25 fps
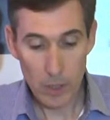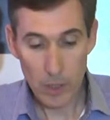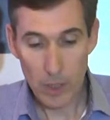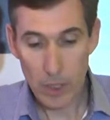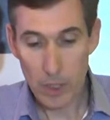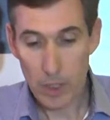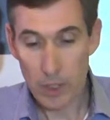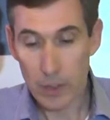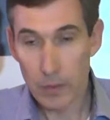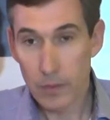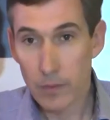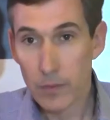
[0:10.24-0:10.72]

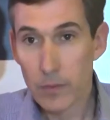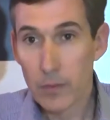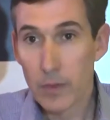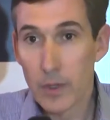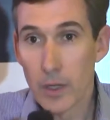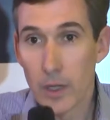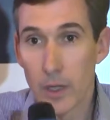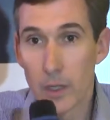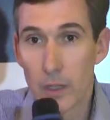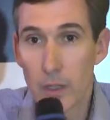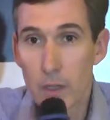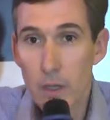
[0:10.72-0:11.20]
Okay,
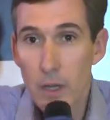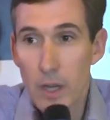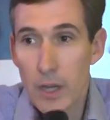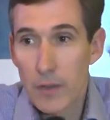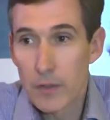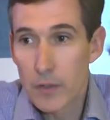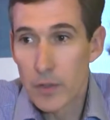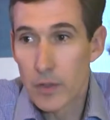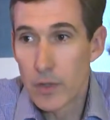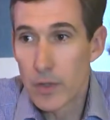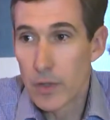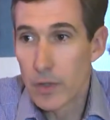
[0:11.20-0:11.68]
uh, good
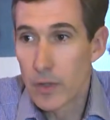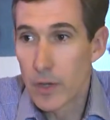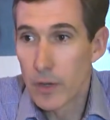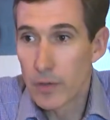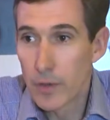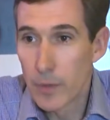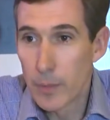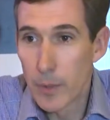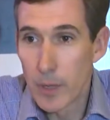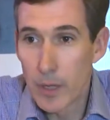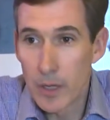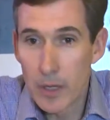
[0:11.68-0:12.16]
afternoon,
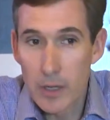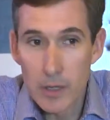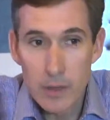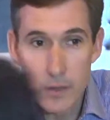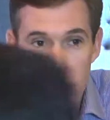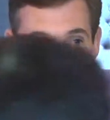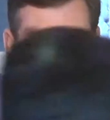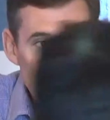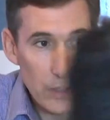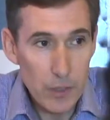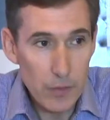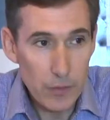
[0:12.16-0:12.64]
everybody.
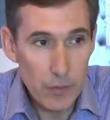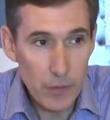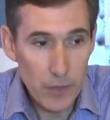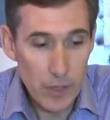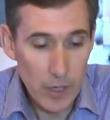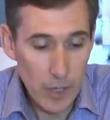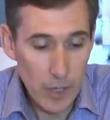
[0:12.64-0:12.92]
Thank you for